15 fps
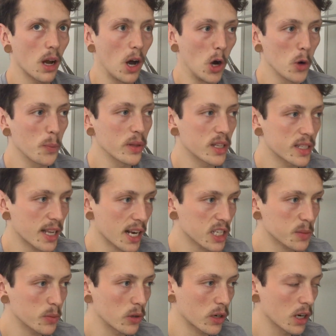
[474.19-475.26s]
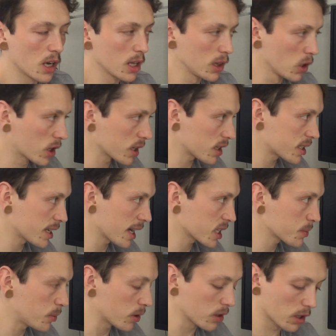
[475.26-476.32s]
open the textbook, look at the
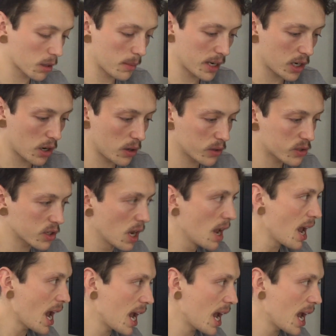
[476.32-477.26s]
textbook, look at my notes,